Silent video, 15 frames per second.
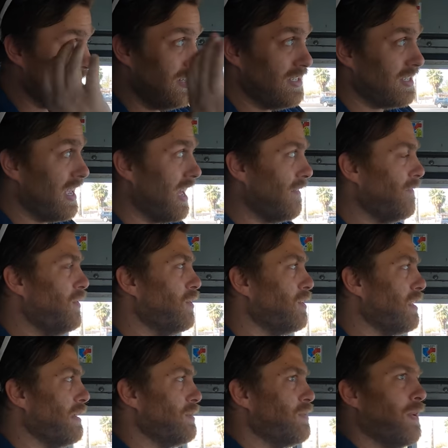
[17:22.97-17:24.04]
We just got a few
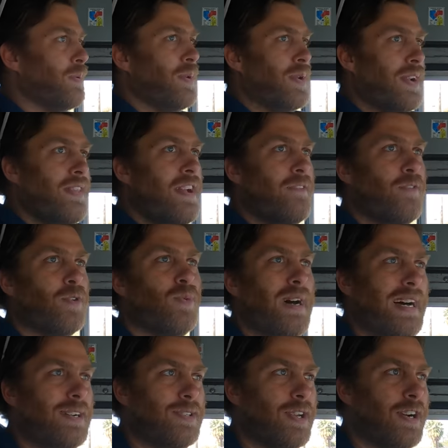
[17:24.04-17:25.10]
clips, but we were in there for a
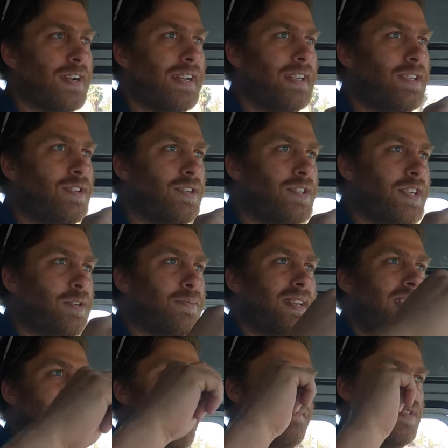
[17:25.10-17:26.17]
while talking to a
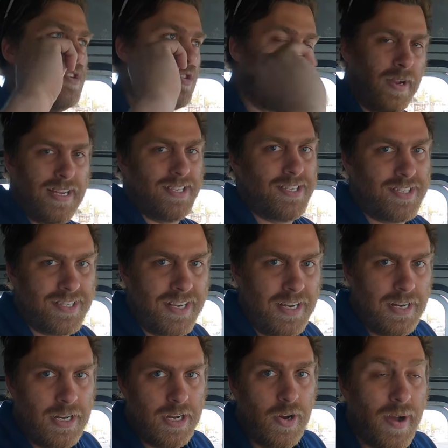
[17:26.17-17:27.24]
gentleman named Chris,
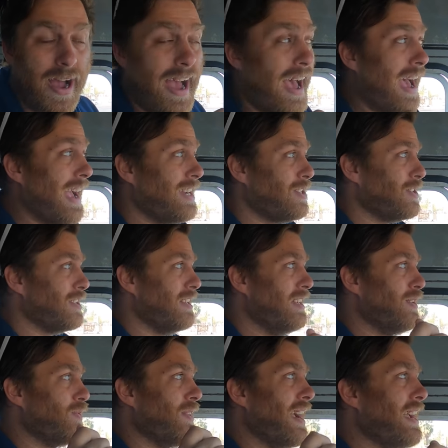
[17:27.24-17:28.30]
who
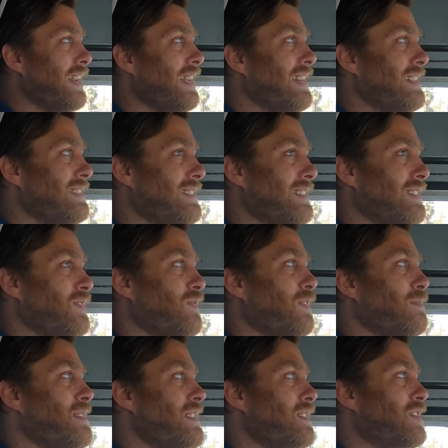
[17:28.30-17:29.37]
actually recognized this
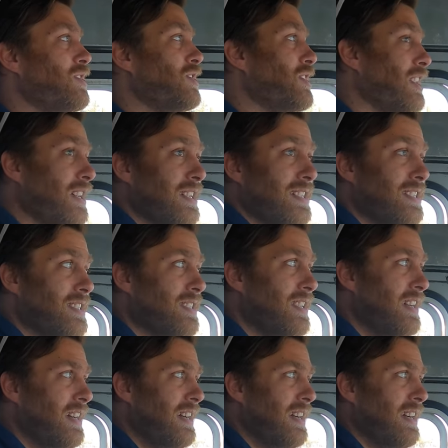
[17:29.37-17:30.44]
from his son's,
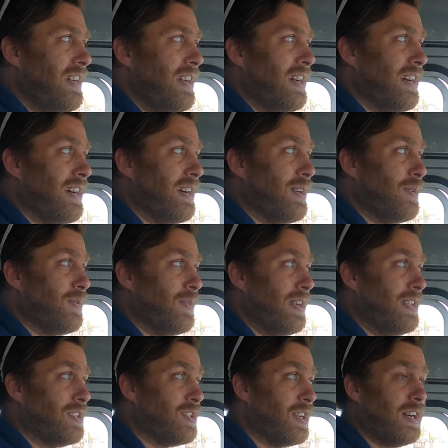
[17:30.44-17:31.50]

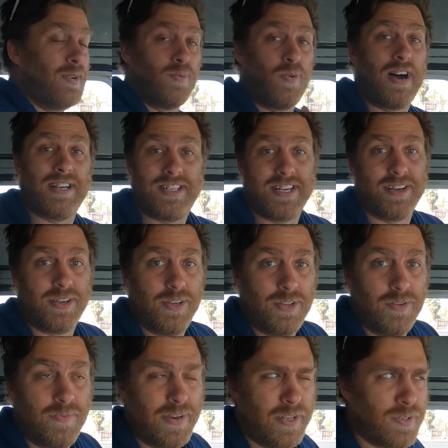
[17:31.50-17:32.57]
his son watching our
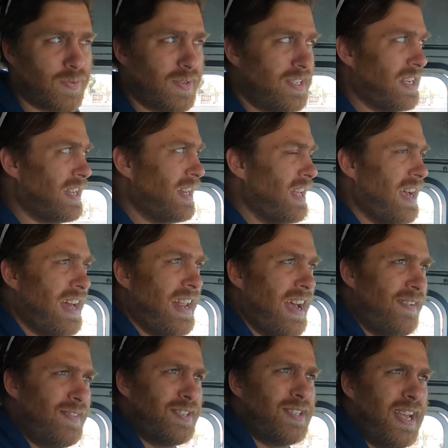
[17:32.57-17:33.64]
YouTube videos, which I'd
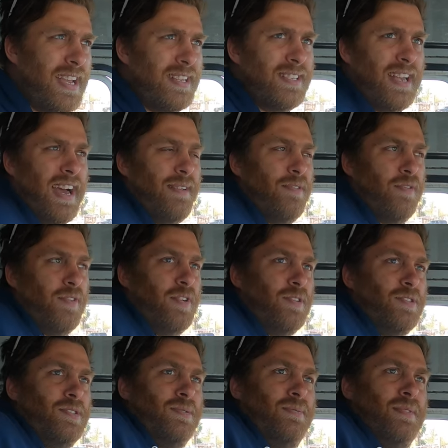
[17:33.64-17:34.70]
have to say is kind of a
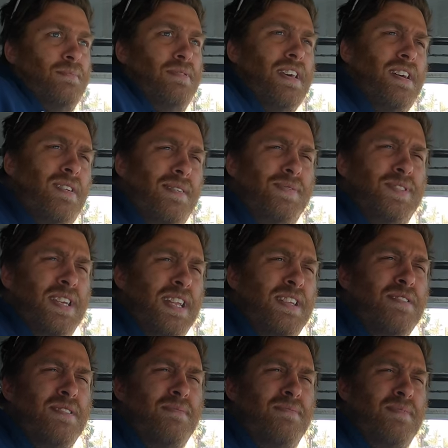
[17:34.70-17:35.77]
first. Be like, oh, I've
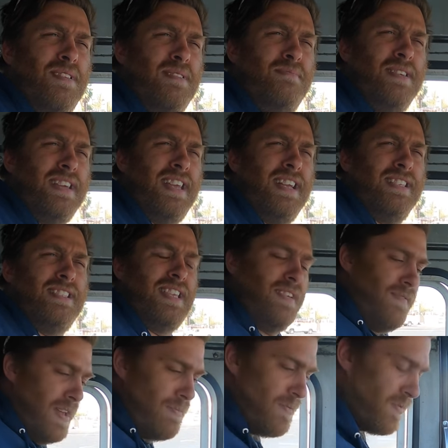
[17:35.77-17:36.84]
seen you on my kid's
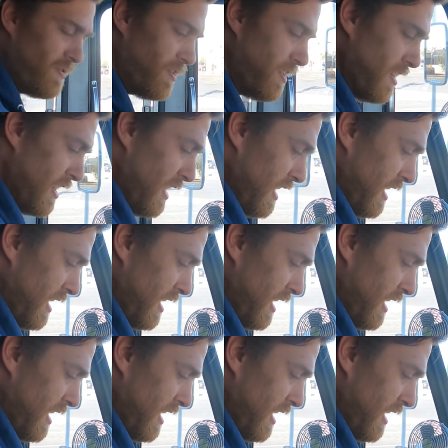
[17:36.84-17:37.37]
TV before.